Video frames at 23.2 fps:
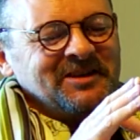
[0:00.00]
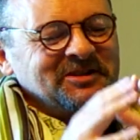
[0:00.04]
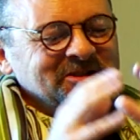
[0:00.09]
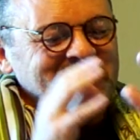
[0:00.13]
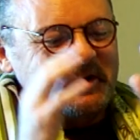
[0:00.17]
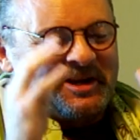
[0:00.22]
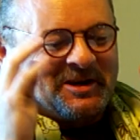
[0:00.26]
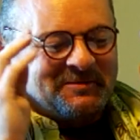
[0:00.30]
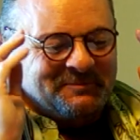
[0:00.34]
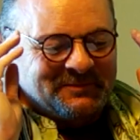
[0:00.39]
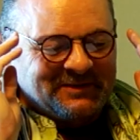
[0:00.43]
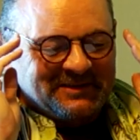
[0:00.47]

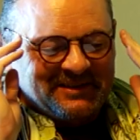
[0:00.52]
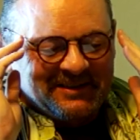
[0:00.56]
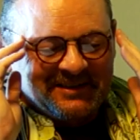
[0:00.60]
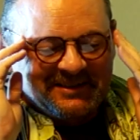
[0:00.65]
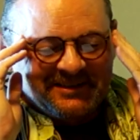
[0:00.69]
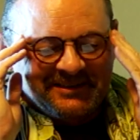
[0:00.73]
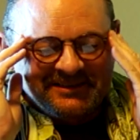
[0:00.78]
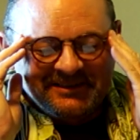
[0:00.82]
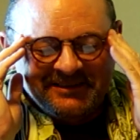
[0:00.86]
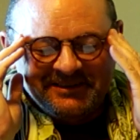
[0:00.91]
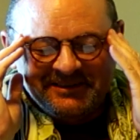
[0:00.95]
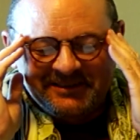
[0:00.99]
James,
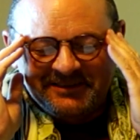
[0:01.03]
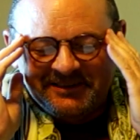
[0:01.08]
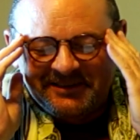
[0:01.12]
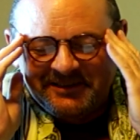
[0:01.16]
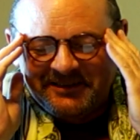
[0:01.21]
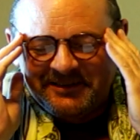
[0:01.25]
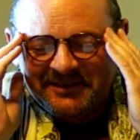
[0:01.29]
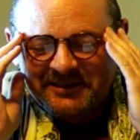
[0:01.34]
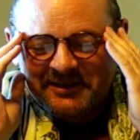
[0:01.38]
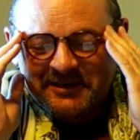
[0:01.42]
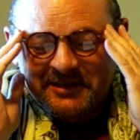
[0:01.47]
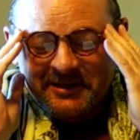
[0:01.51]

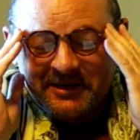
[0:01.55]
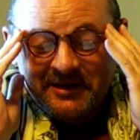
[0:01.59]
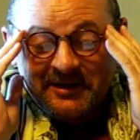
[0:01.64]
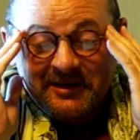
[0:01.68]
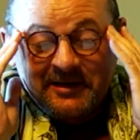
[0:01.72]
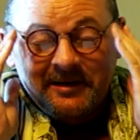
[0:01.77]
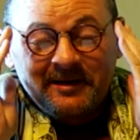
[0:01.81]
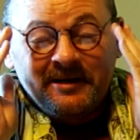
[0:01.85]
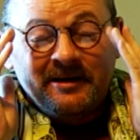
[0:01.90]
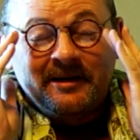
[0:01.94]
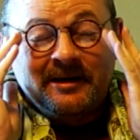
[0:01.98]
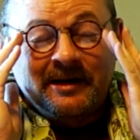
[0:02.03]

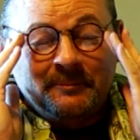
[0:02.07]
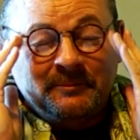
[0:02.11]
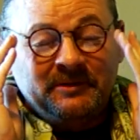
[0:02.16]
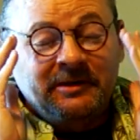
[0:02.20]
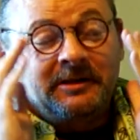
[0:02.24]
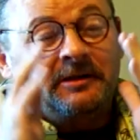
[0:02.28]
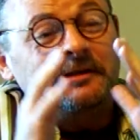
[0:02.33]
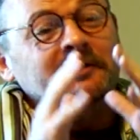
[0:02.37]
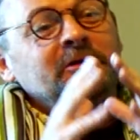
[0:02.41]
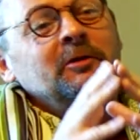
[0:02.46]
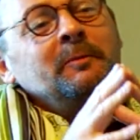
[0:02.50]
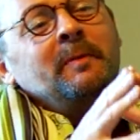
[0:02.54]
I'm
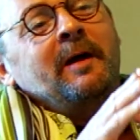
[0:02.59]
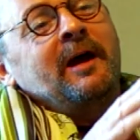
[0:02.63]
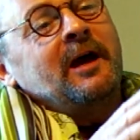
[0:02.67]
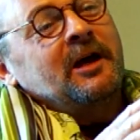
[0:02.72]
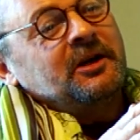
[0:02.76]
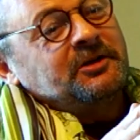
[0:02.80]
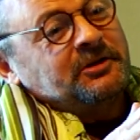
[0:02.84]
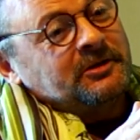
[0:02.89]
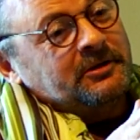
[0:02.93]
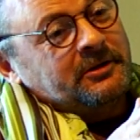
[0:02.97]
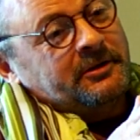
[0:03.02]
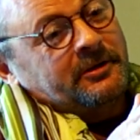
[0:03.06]
digging your
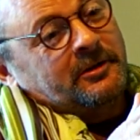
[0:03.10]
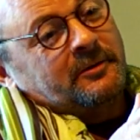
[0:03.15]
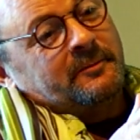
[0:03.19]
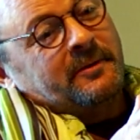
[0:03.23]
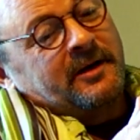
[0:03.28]
passion here,